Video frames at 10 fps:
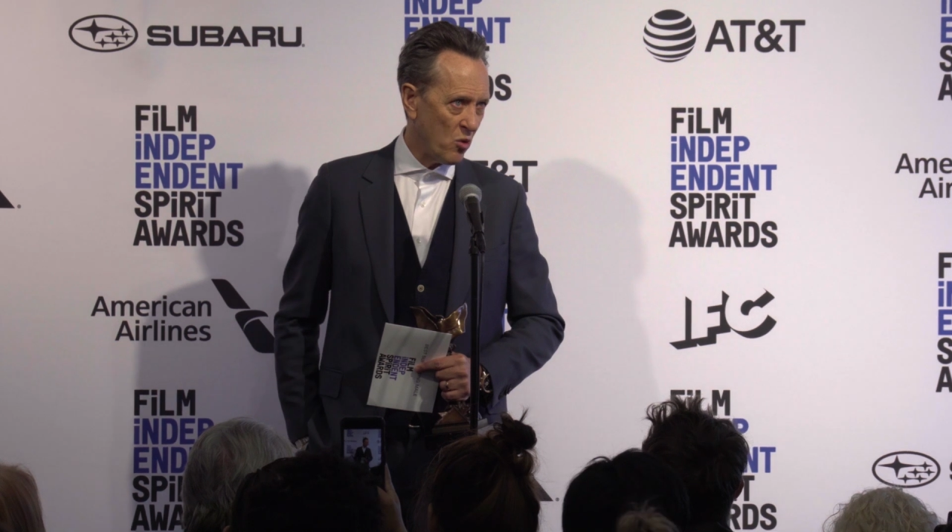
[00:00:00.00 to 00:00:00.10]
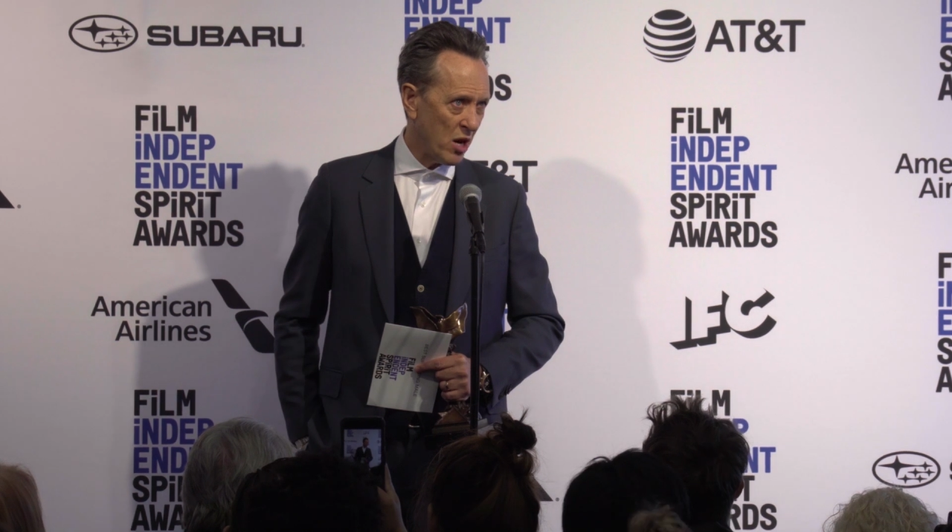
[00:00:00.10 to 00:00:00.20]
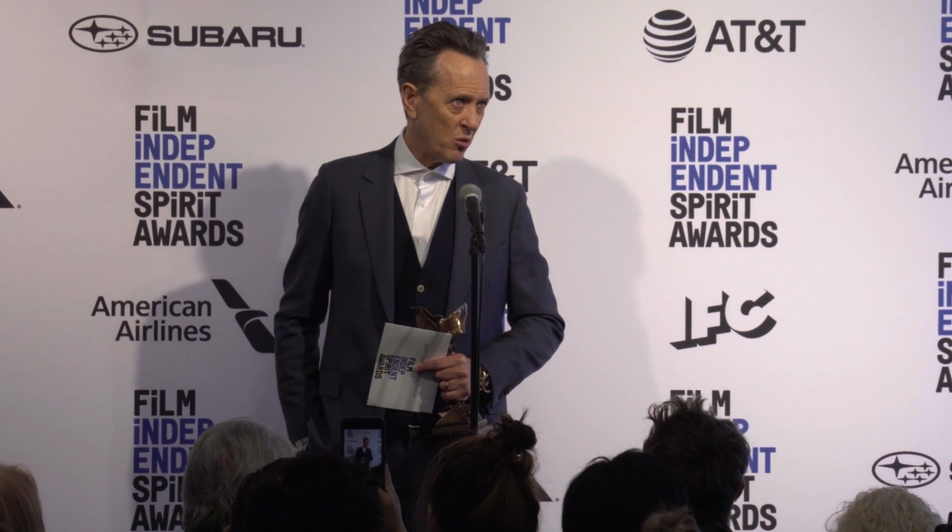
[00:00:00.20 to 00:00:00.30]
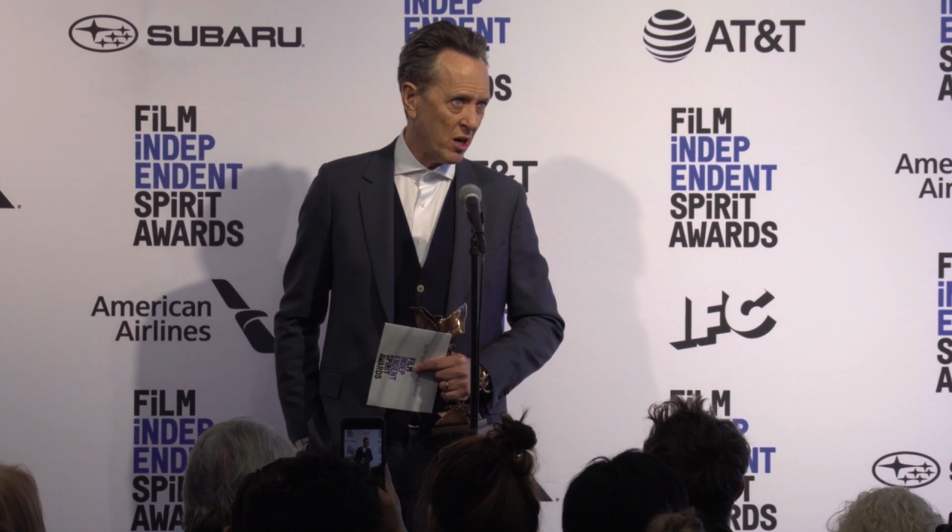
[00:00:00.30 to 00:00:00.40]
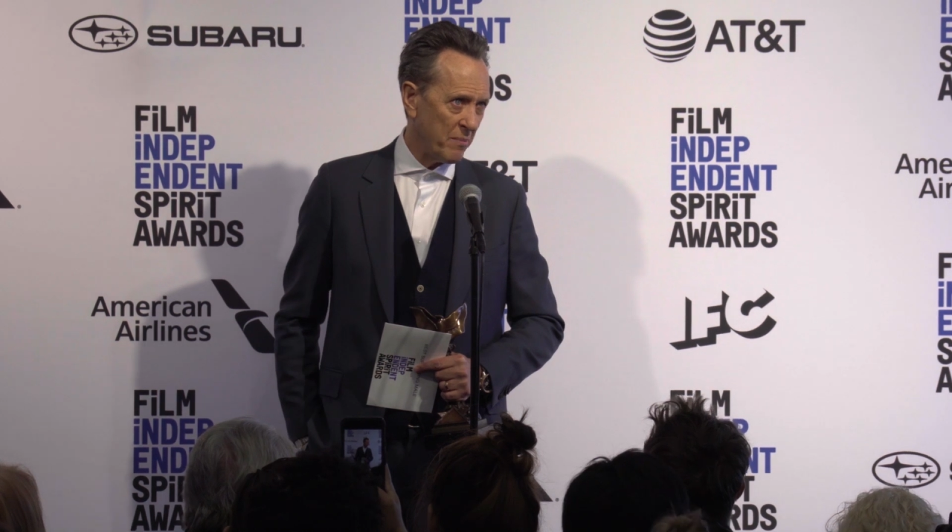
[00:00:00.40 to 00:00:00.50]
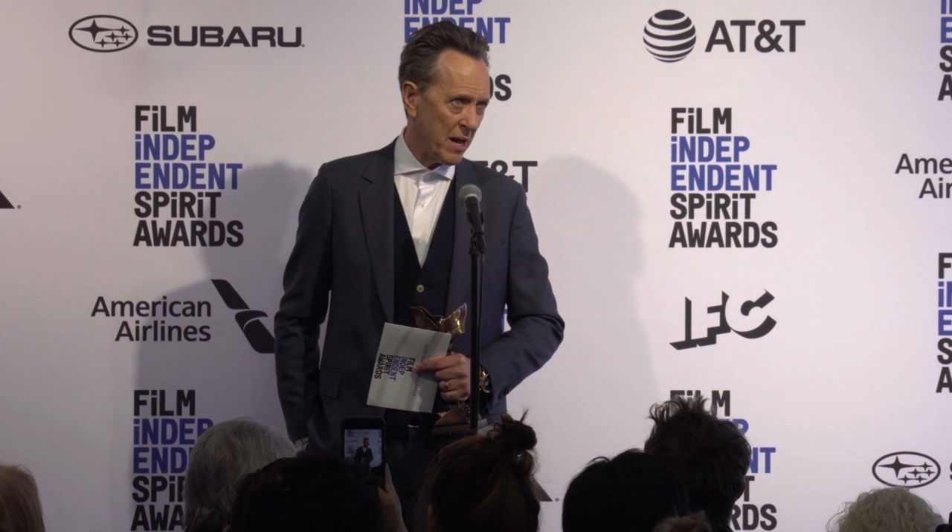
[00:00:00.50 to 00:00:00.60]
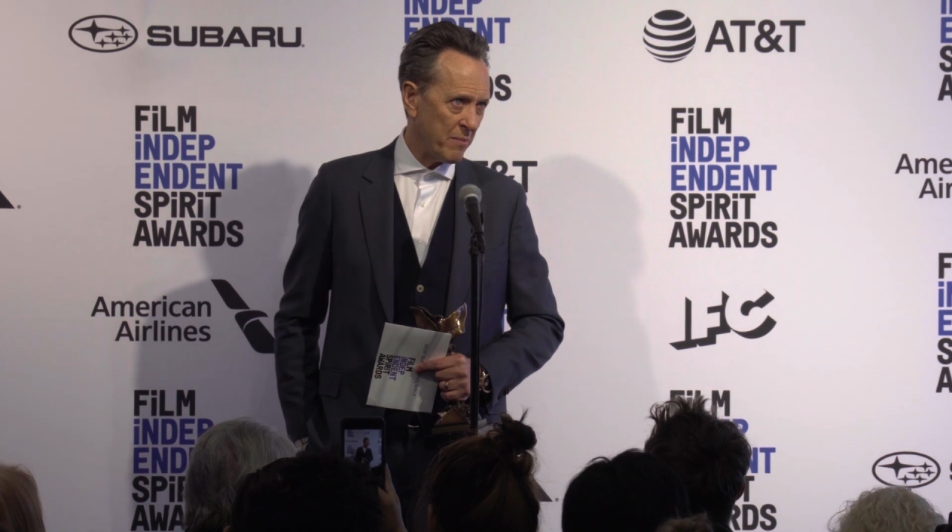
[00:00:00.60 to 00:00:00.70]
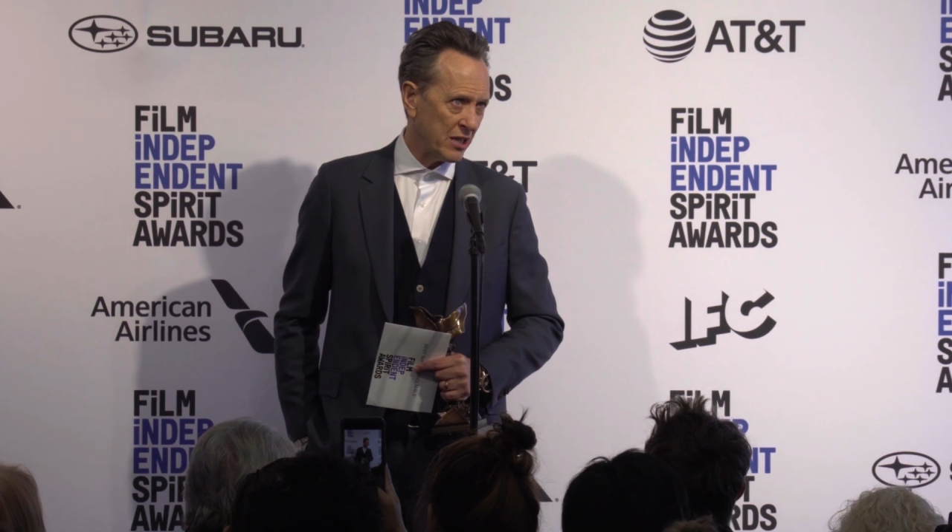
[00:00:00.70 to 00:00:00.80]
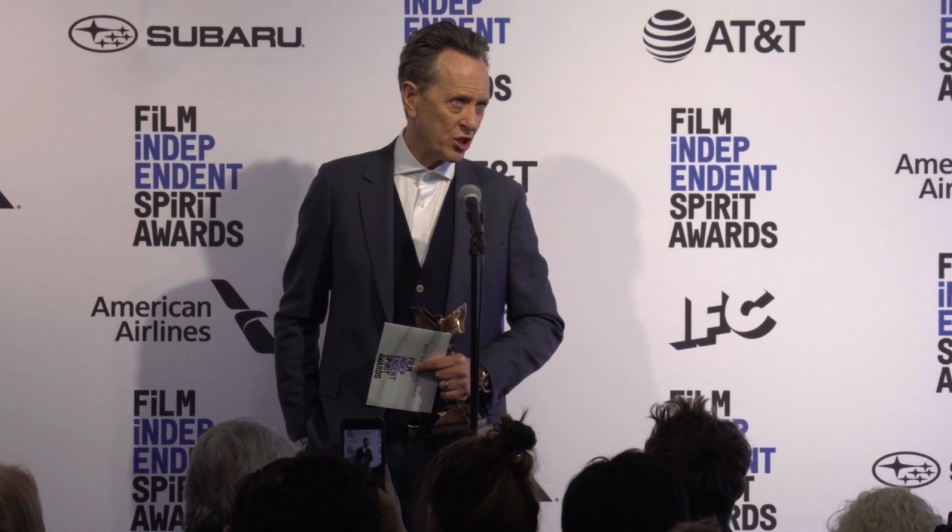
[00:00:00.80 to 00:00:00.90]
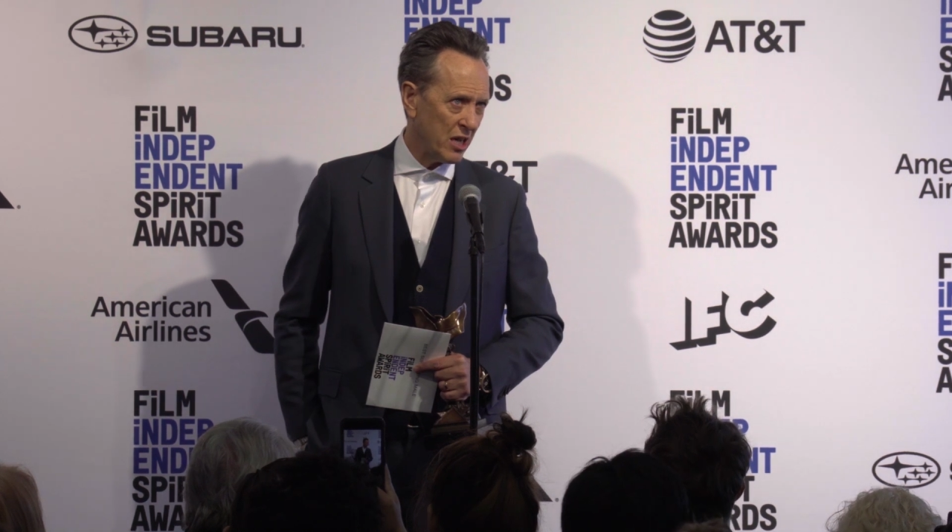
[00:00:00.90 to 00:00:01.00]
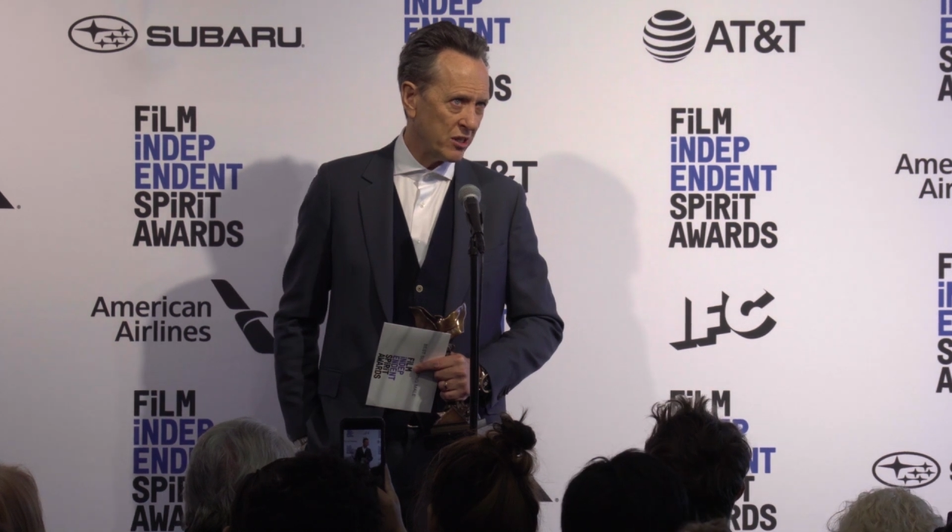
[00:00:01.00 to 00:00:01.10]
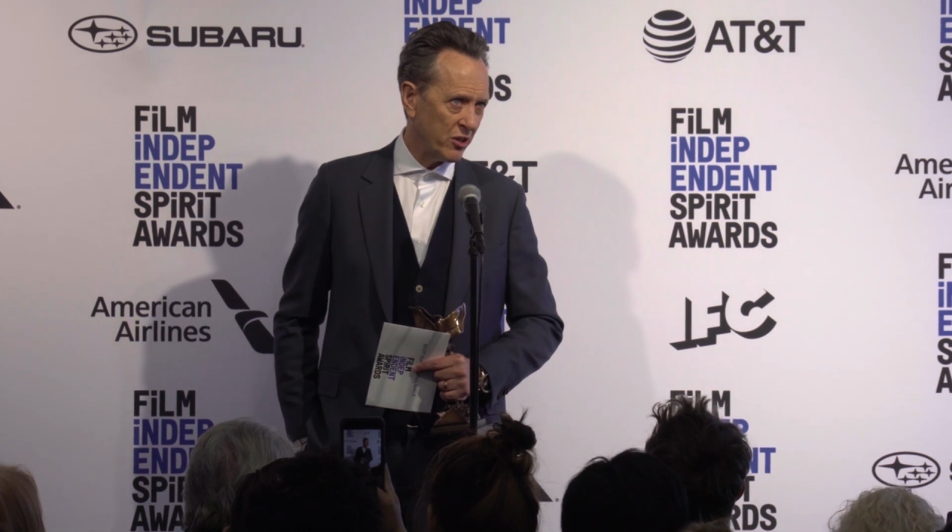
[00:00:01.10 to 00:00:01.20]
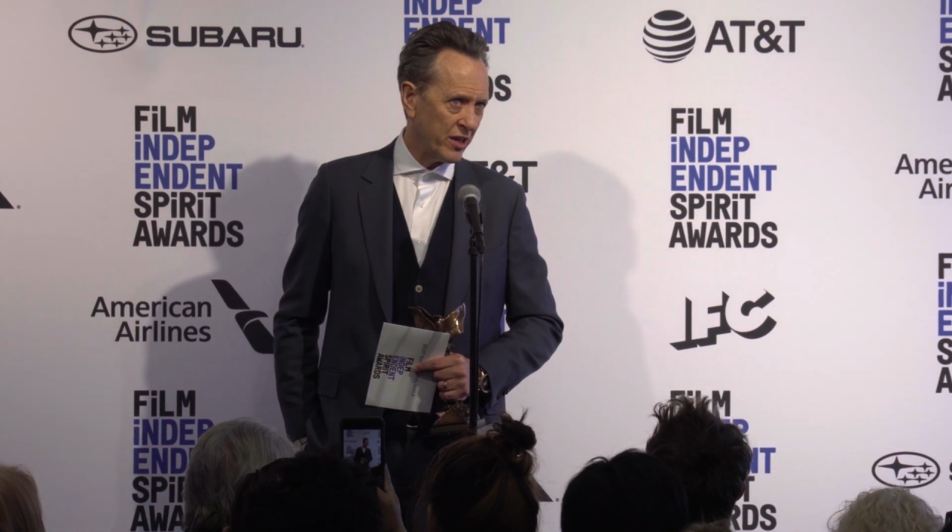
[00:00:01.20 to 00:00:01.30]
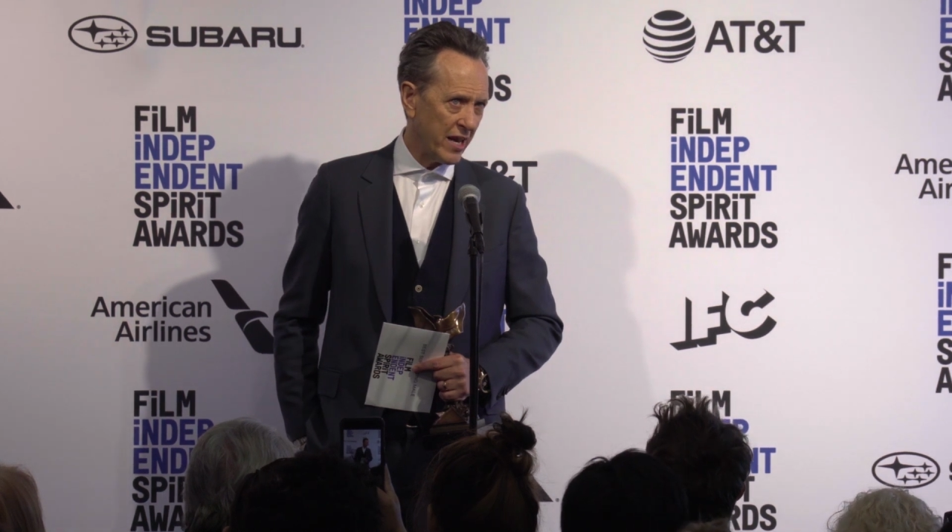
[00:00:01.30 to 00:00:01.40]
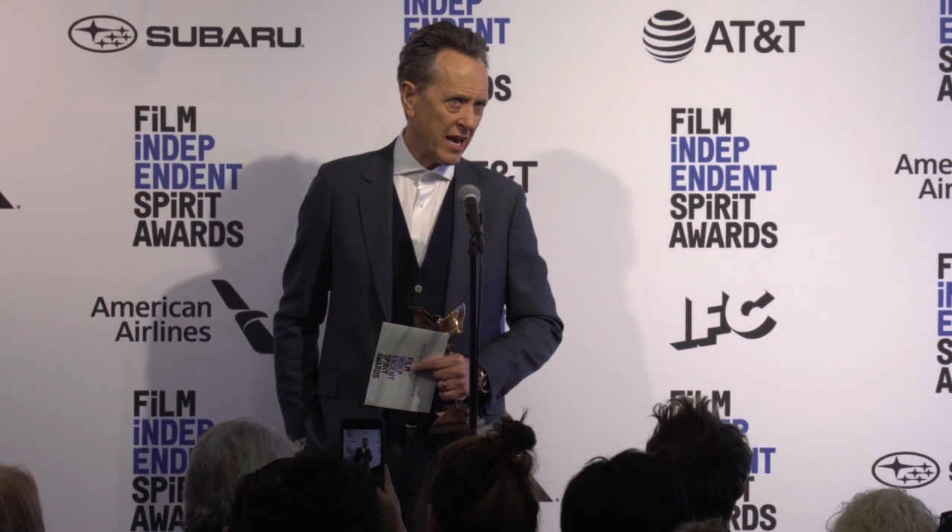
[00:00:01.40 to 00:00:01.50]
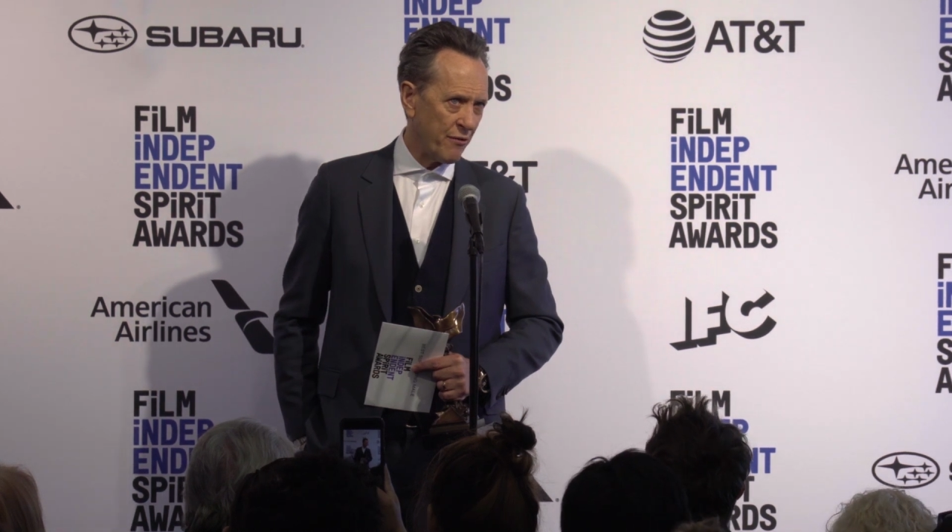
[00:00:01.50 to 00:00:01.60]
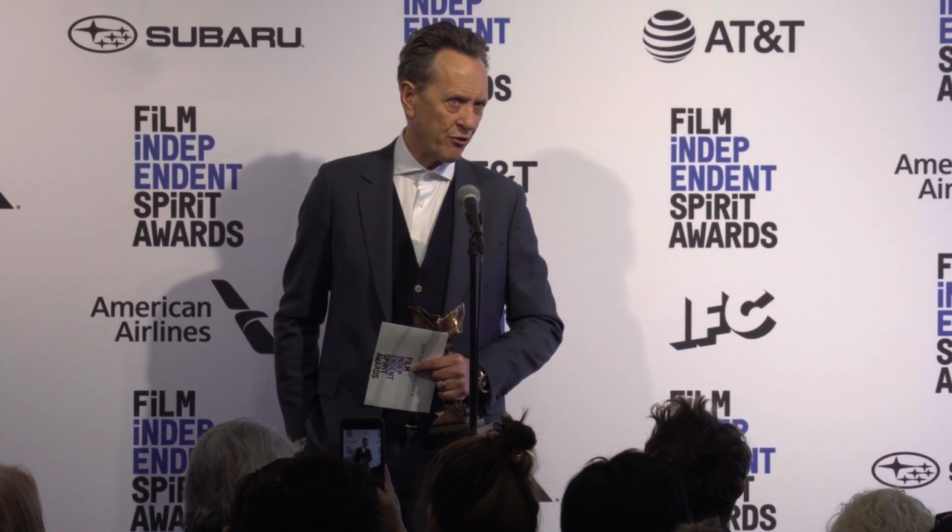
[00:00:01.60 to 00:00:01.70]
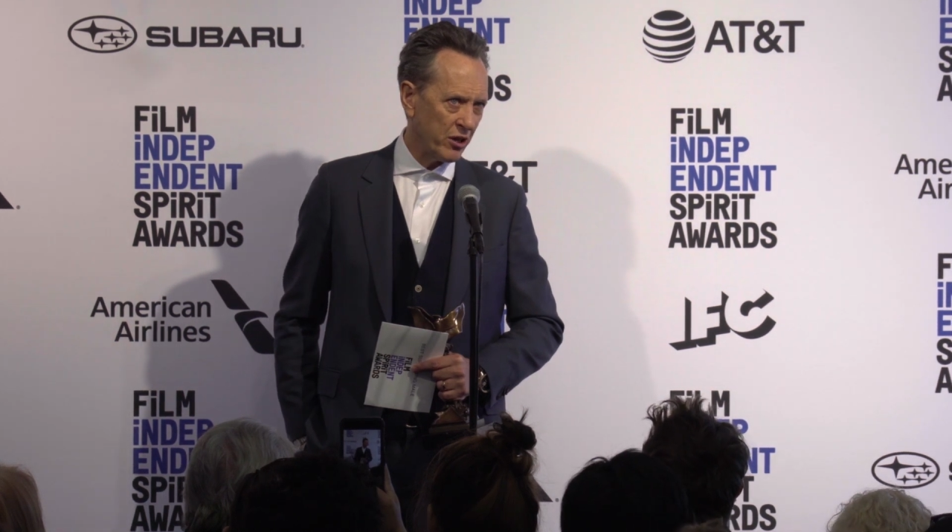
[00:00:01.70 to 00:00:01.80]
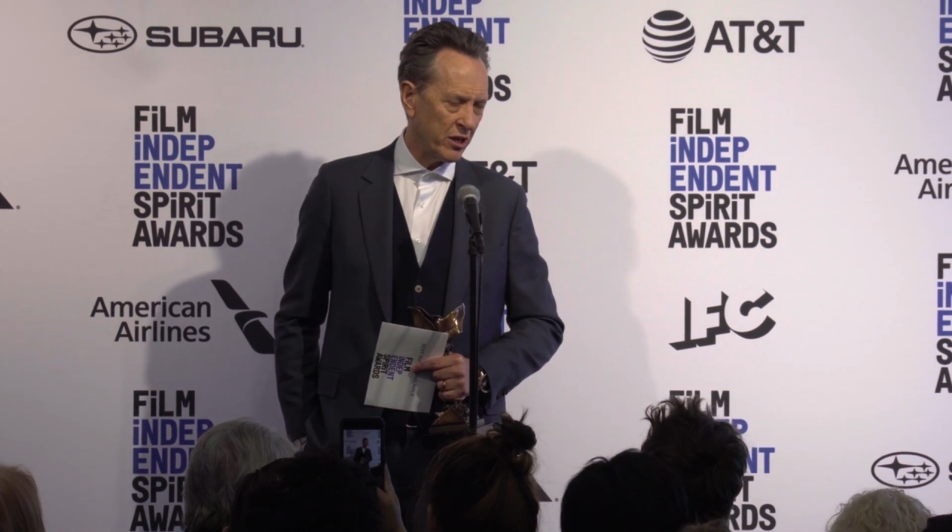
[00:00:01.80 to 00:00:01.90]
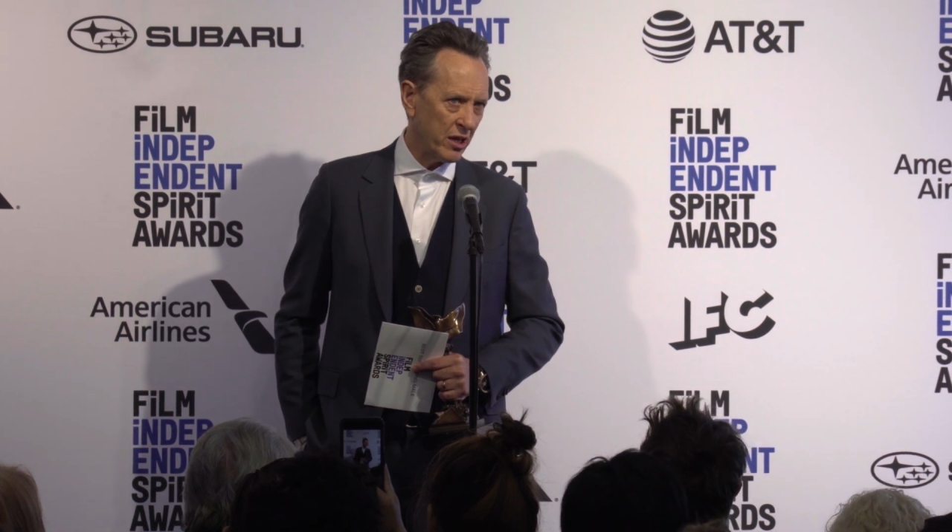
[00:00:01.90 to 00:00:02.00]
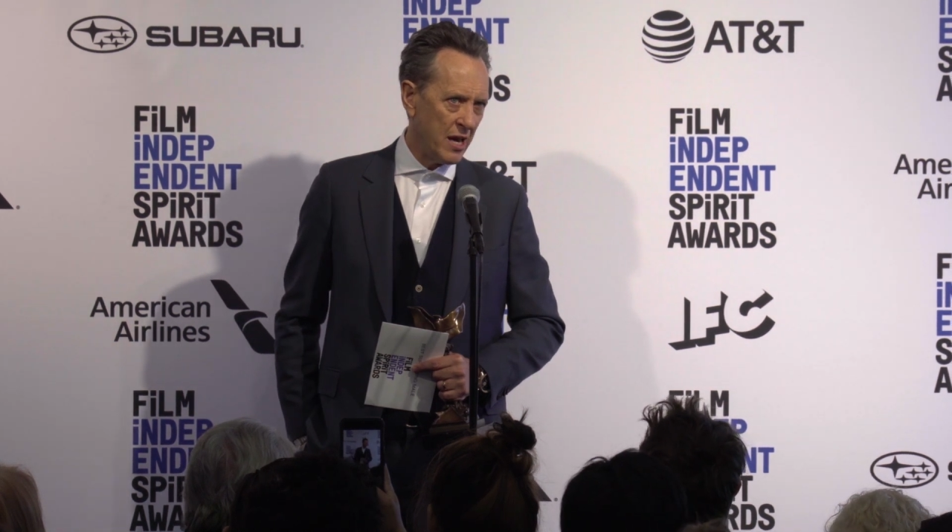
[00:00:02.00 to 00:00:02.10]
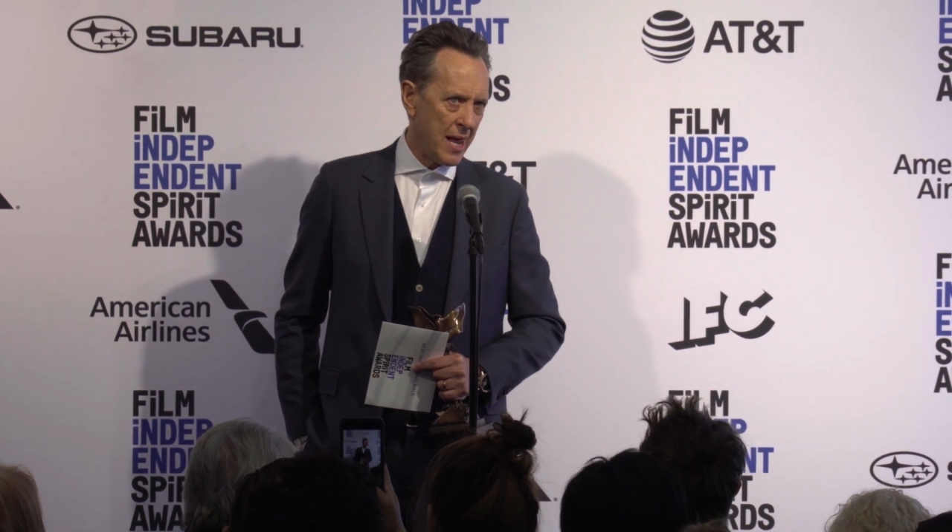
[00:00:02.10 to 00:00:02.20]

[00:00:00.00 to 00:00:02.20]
Wawa, about my childhood in Africa